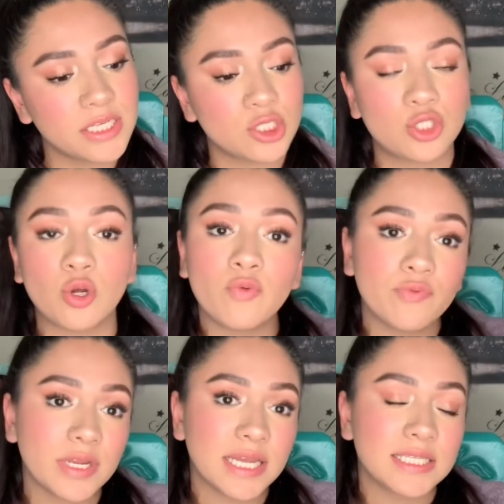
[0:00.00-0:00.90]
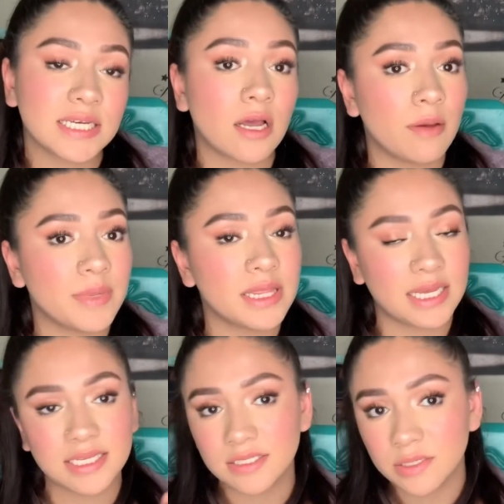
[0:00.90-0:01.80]
Don't forget to comment, like, and
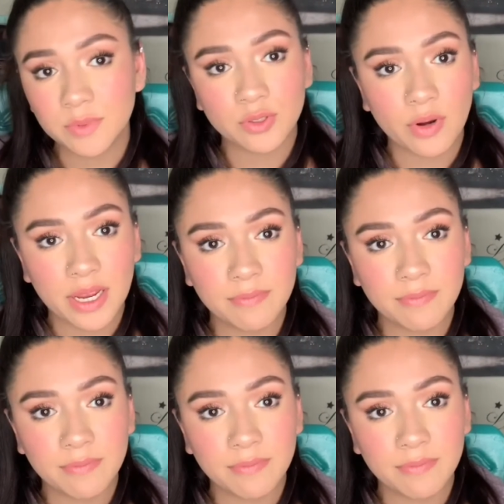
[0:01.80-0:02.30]
subscribe.